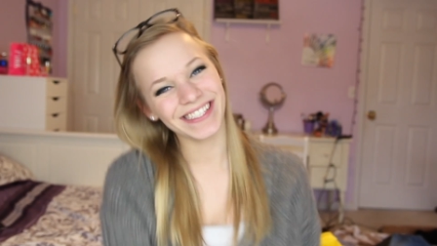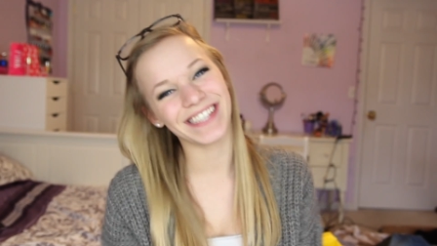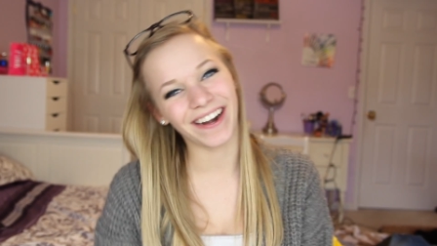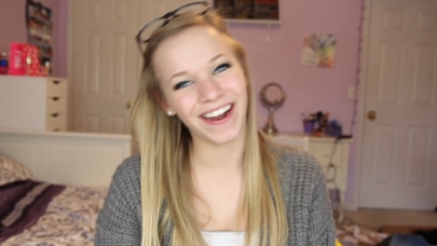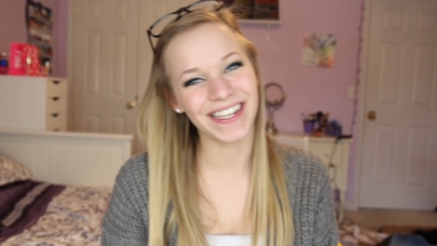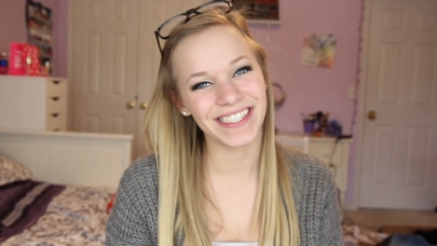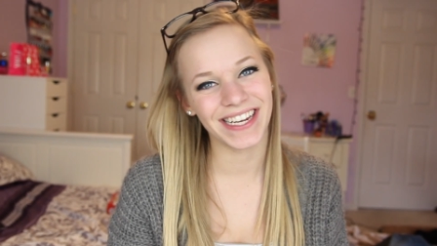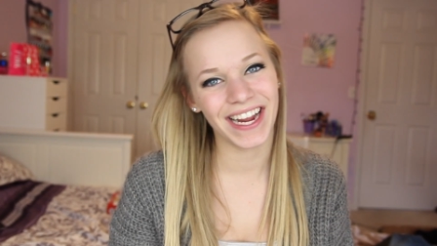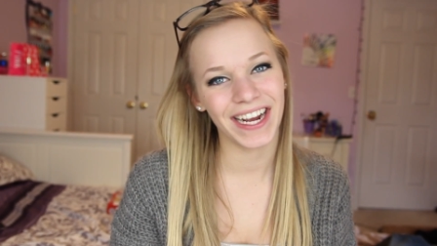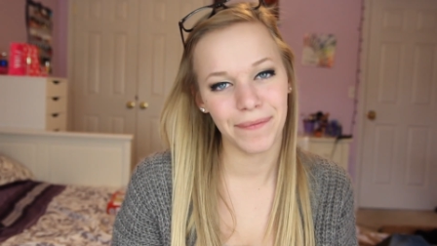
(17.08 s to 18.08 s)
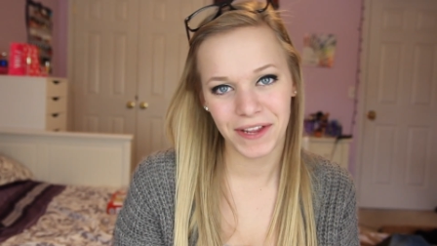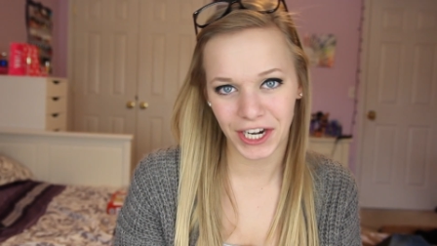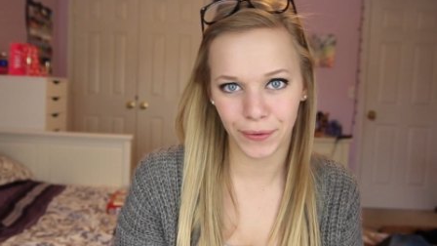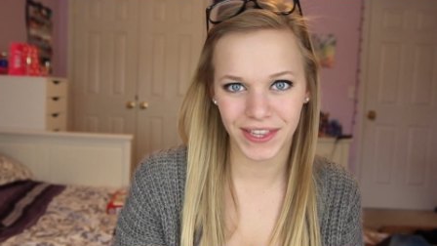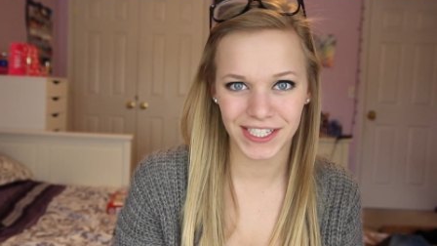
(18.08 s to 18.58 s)
Sarah and today I'm
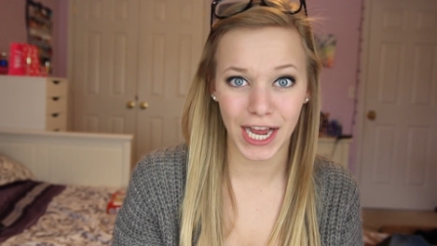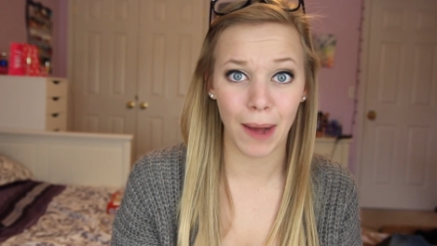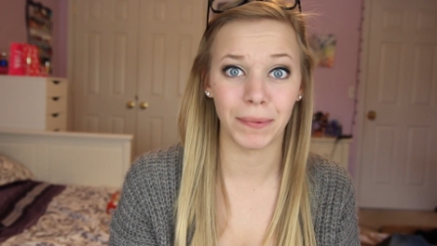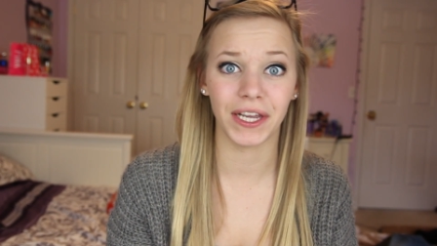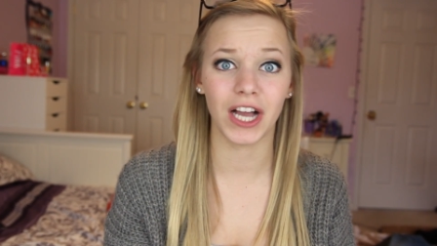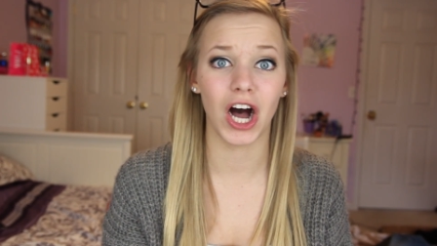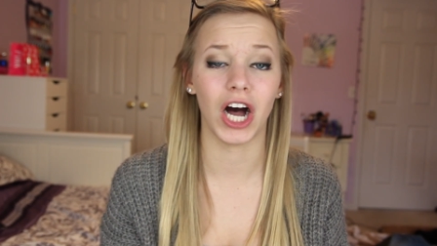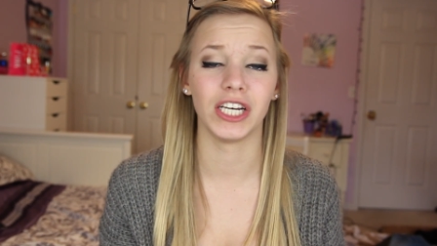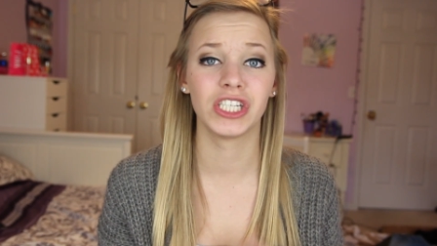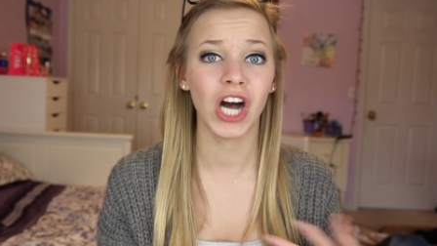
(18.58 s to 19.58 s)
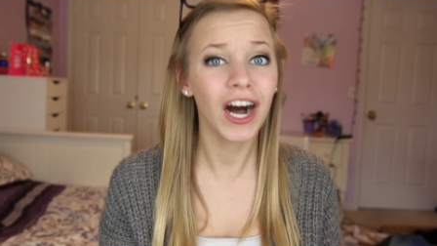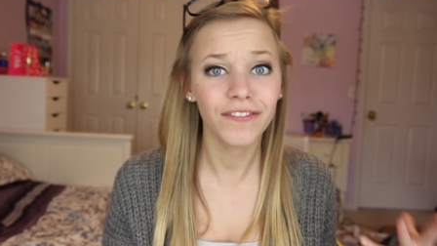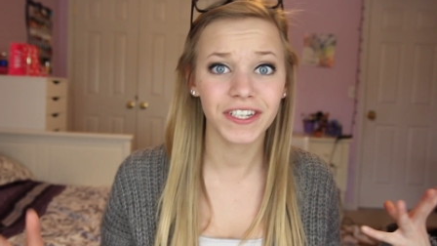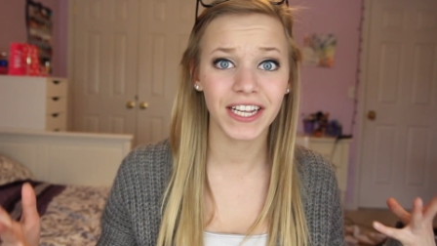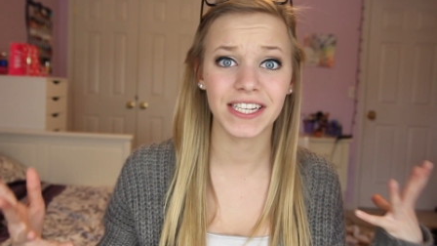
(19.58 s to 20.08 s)
here with the topic on
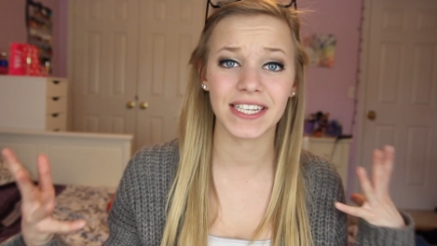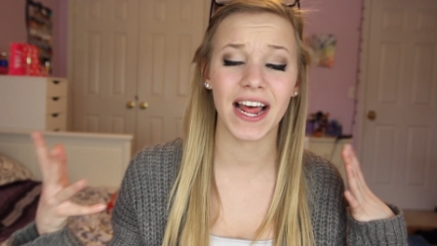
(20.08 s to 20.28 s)
confidence.